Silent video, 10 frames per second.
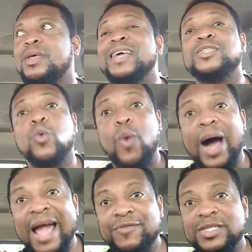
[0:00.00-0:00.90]
His
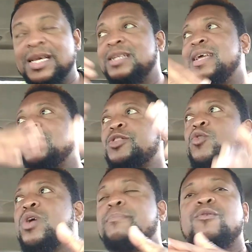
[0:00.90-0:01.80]
wife said they
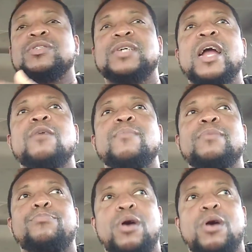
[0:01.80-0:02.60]
threw him a retirement